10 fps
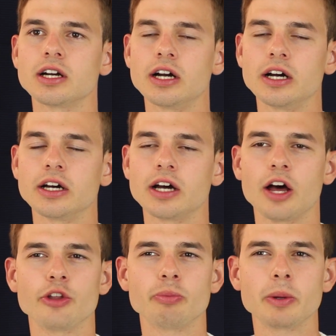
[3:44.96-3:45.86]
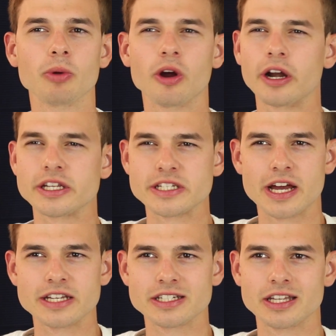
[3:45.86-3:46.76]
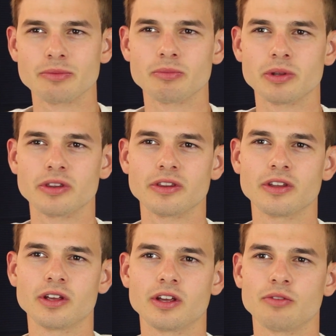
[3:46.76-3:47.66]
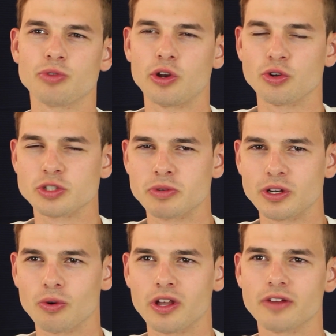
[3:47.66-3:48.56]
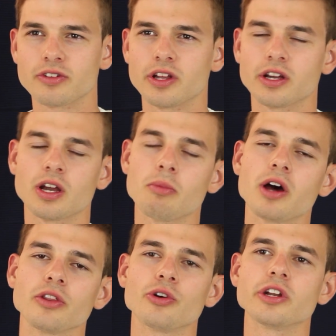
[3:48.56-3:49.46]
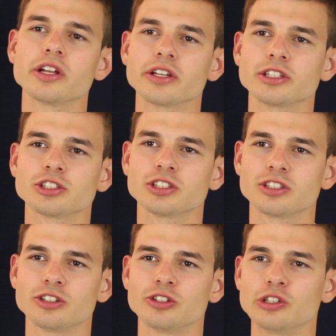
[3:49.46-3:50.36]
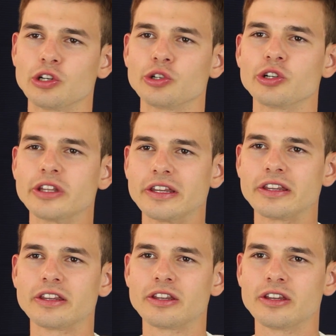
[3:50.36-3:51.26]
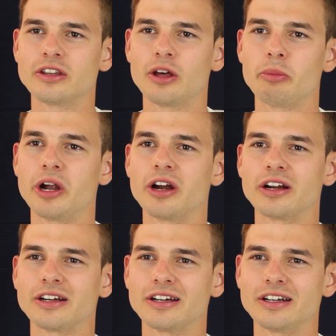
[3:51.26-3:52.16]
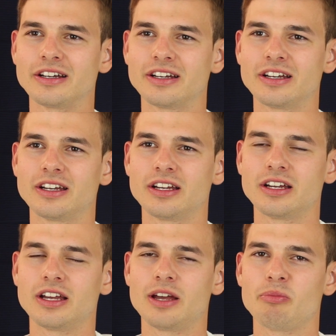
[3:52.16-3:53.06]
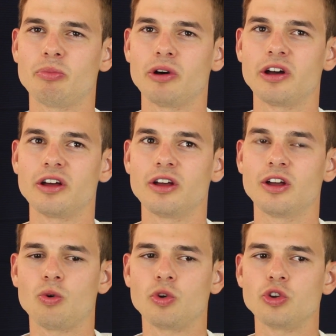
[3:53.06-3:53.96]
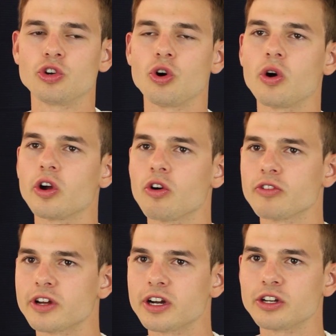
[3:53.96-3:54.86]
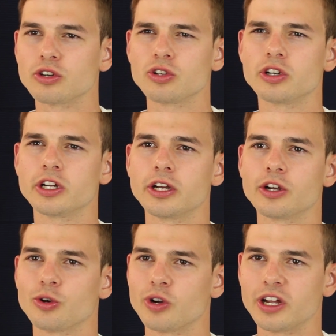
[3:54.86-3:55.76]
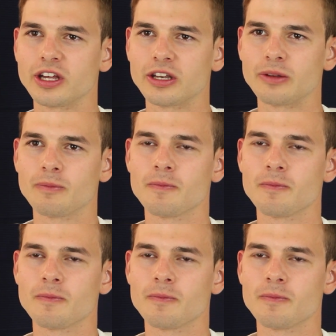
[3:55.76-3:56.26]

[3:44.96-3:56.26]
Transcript: uh, other people aren't as nice to them, and if they don't speak it well enough, they're like, "Come on, learn English. You you know you're in America." But when you're going over there and you're learning Korean,